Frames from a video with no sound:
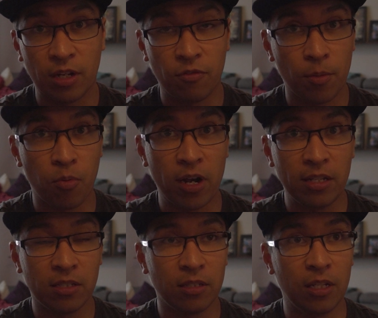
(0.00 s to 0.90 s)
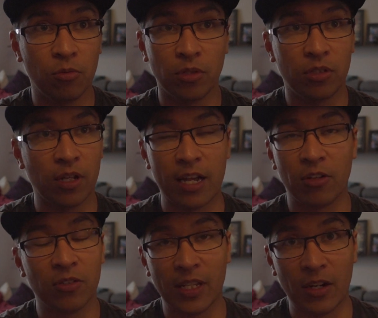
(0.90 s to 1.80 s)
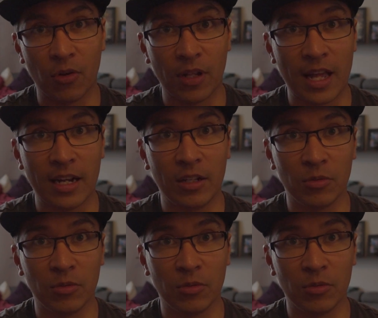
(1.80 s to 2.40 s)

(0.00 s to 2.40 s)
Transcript: Like for the price, I couldn't say no to that.